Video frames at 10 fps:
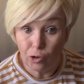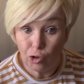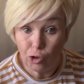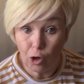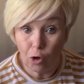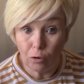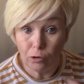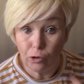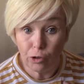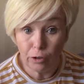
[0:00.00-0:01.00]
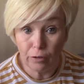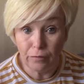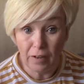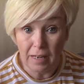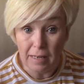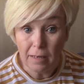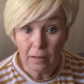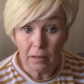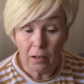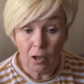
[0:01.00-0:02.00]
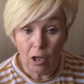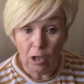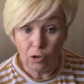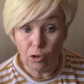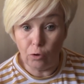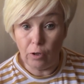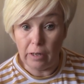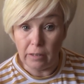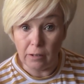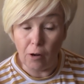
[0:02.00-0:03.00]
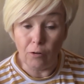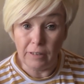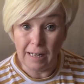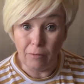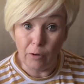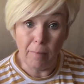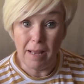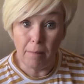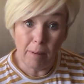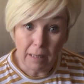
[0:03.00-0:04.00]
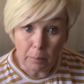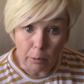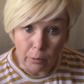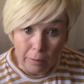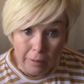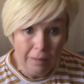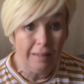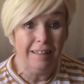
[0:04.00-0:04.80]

shortened the V so that it's not down at my belly button,